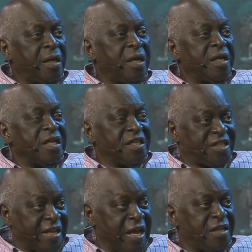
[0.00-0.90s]
stage
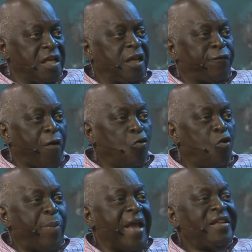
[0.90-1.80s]
is followed by
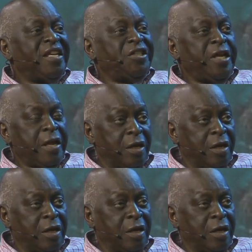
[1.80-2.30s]
the yield.